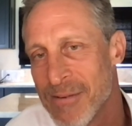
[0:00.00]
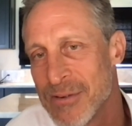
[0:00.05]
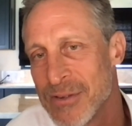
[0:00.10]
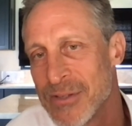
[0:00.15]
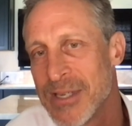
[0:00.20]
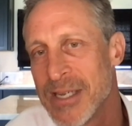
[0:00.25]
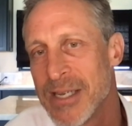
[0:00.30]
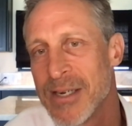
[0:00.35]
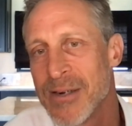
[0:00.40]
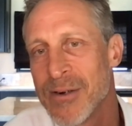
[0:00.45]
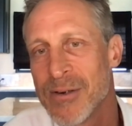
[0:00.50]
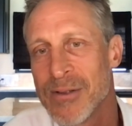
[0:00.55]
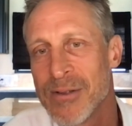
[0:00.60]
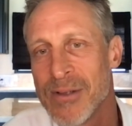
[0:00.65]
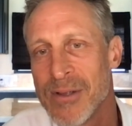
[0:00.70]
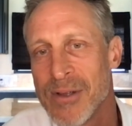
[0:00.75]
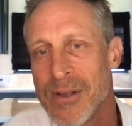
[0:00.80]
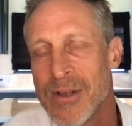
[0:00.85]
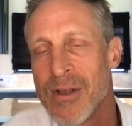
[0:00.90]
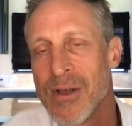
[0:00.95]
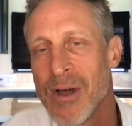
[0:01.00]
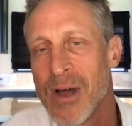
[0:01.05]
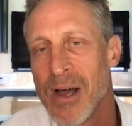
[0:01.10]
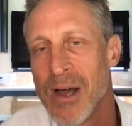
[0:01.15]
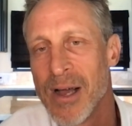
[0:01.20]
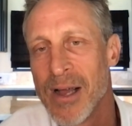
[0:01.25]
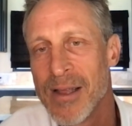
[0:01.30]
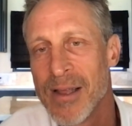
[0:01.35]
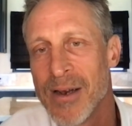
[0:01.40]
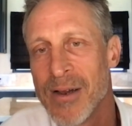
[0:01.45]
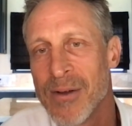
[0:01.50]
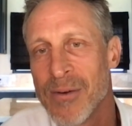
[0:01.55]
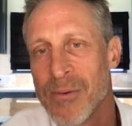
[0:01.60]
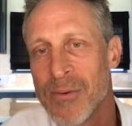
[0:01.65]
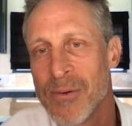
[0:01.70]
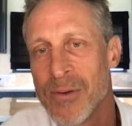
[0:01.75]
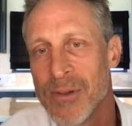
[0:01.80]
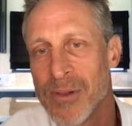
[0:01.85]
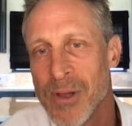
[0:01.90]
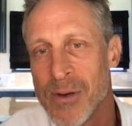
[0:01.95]
harvested or, uh, you know,
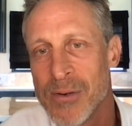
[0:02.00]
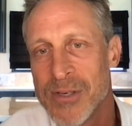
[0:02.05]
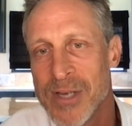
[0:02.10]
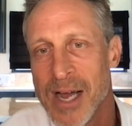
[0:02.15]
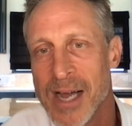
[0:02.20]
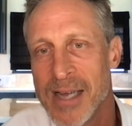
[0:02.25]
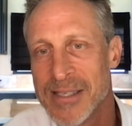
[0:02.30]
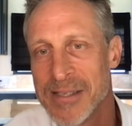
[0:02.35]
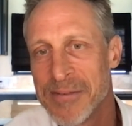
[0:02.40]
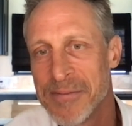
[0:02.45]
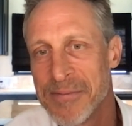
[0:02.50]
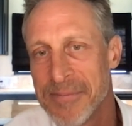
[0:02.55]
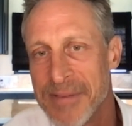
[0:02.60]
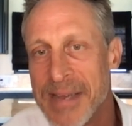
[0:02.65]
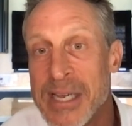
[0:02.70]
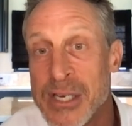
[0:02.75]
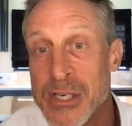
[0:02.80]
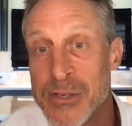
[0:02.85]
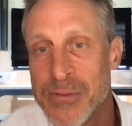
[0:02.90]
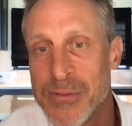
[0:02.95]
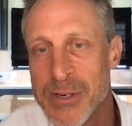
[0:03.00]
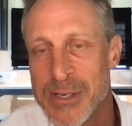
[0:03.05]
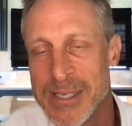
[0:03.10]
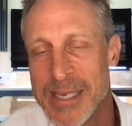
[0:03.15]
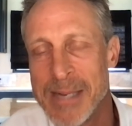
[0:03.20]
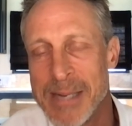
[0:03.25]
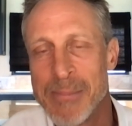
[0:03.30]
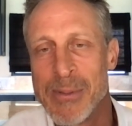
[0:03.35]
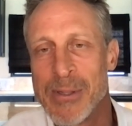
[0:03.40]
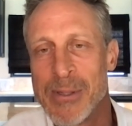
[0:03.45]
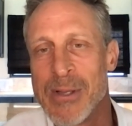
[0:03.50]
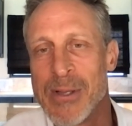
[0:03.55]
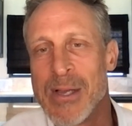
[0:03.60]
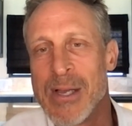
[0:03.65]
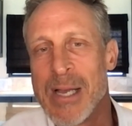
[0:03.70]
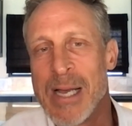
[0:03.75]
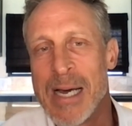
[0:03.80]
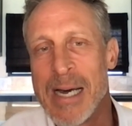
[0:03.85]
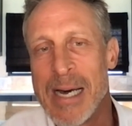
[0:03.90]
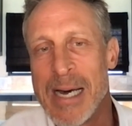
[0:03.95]
low toxin fish, for example.
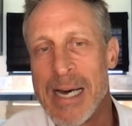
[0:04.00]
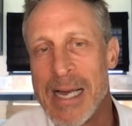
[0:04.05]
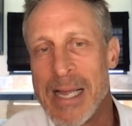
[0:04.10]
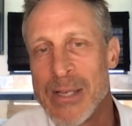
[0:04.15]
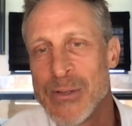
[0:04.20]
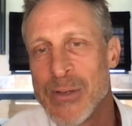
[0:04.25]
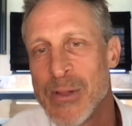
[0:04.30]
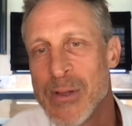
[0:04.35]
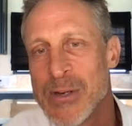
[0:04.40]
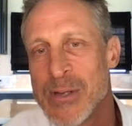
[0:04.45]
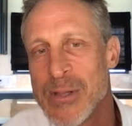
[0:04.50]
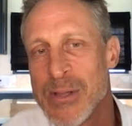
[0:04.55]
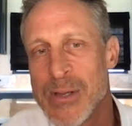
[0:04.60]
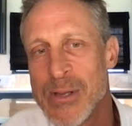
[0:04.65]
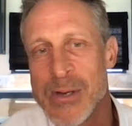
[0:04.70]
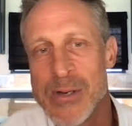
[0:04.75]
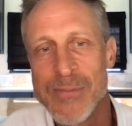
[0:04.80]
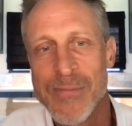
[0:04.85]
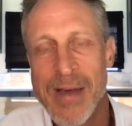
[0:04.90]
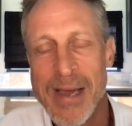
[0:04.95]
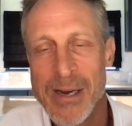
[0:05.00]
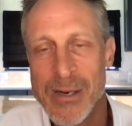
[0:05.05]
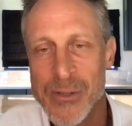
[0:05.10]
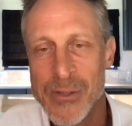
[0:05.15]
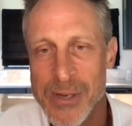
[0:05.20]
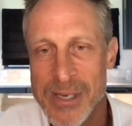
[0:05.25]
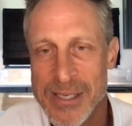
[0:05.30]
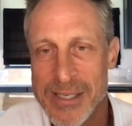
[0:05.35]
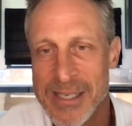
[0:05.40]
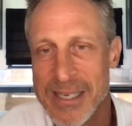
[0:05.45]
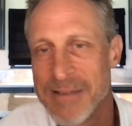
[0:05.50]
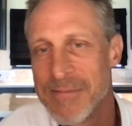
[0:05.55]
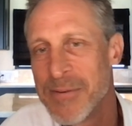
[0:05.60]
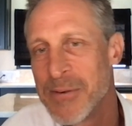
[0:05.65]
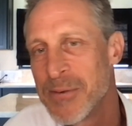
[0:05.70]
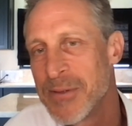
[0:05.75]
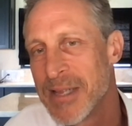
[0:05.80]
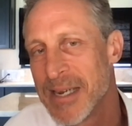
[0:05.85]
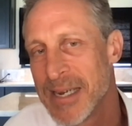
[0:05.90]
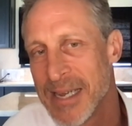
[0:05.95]
Uh, so there, there's Vital Choice
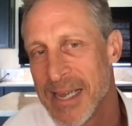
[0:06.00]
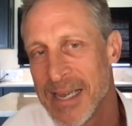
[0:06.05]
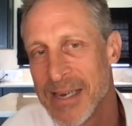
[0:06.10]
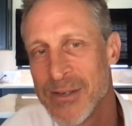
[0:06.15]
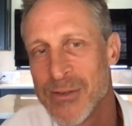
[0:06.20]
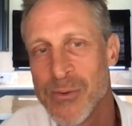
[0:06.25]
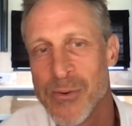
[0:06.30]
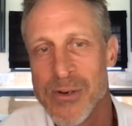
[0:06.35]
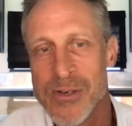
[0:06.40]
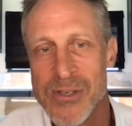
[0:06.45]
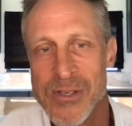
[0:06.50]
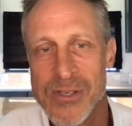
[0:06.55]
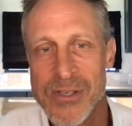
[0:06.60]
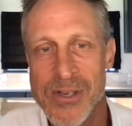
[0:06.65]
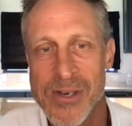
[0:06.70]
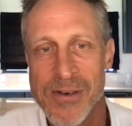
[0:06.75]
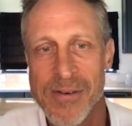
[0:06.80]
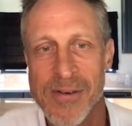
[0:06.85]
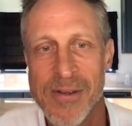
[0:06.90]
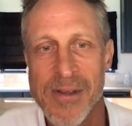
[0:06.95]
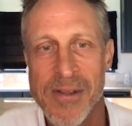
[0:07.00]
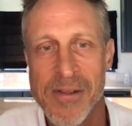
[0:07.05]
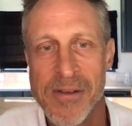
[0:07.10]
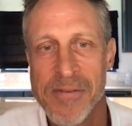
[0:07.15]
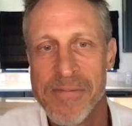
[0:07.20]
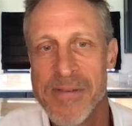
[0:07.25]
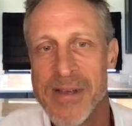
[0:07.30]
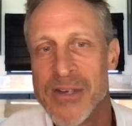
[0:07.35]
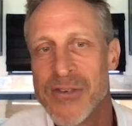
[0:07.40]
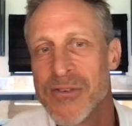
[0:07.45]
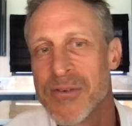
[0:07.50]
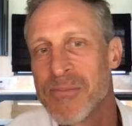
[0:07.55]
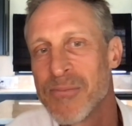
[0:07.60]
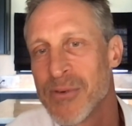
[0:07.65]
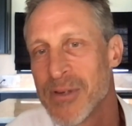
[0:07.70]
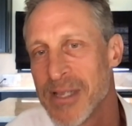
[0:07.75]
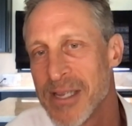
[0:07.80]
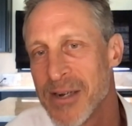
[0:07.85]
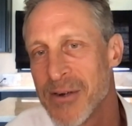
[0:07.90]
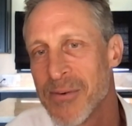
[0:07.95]
Seafood that again sources their mm-hmm. their fish
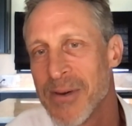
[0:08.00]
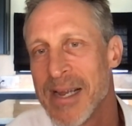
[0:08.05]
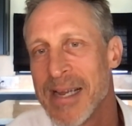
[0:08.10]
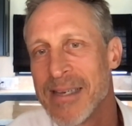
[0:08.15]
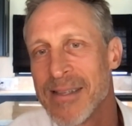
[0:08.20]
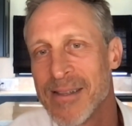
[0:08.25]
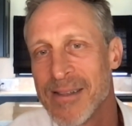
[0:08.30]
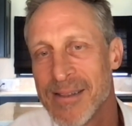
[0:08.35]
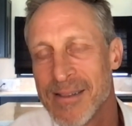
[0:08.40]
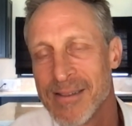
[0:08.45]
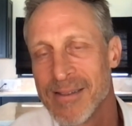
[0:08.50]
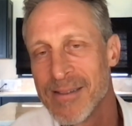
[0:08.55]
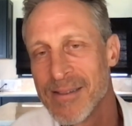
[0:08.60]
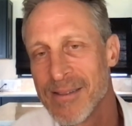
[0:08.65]
from really great